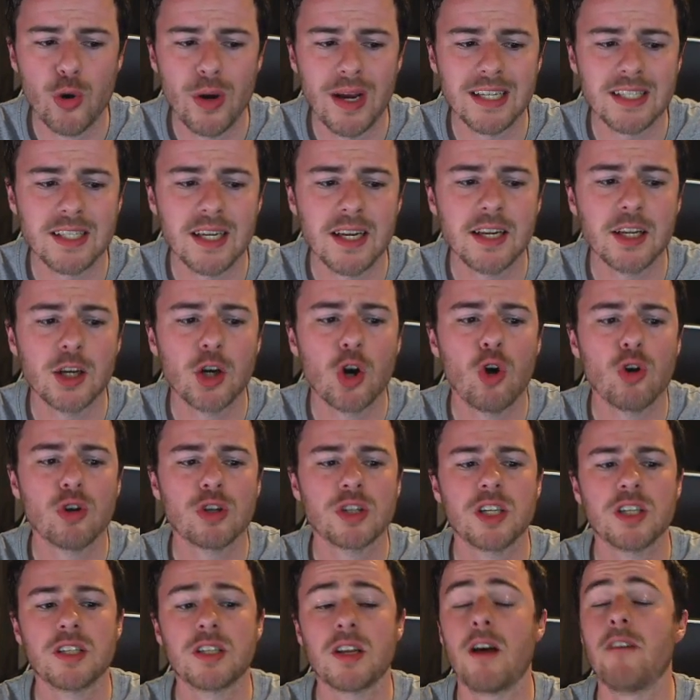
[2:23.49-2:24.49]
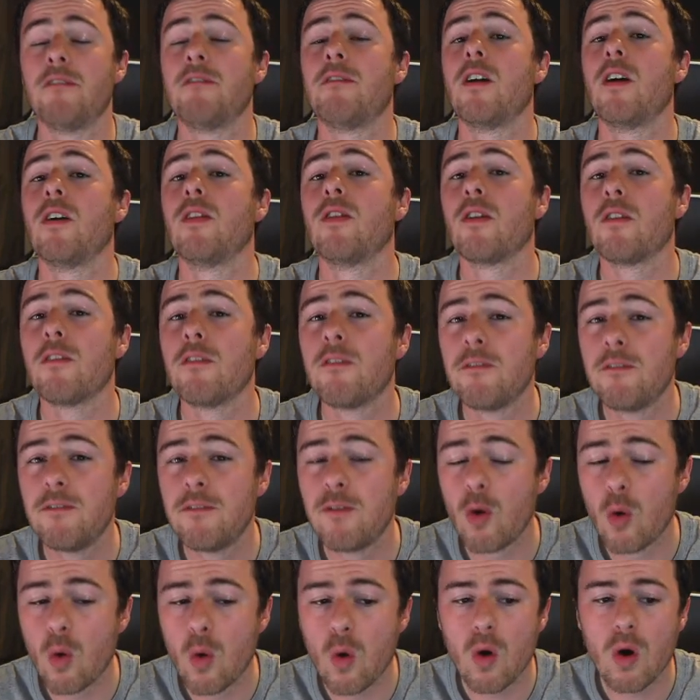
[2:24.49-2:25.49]
it's going to cost us a further
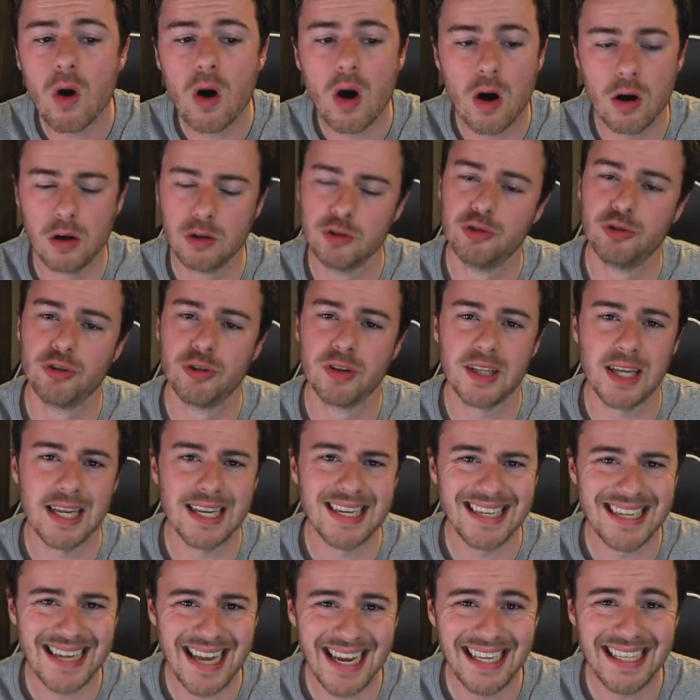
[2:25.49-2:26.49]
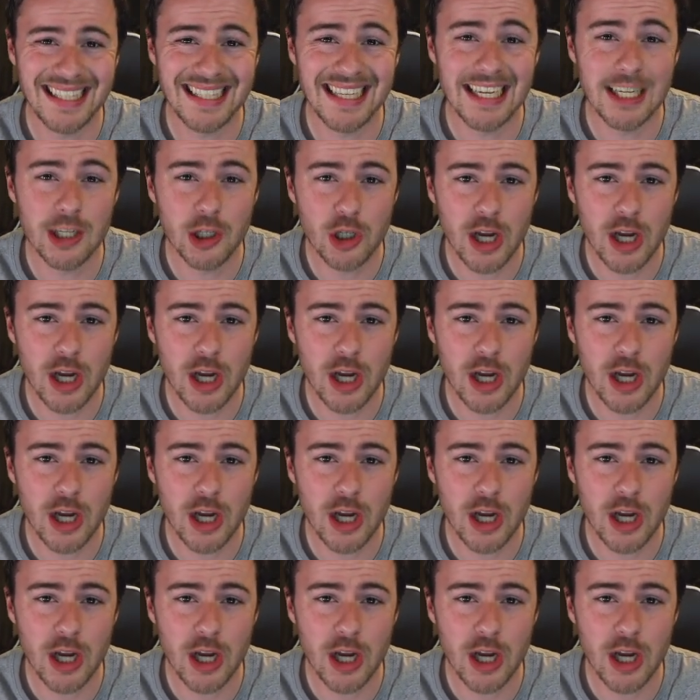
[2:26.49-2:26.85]
490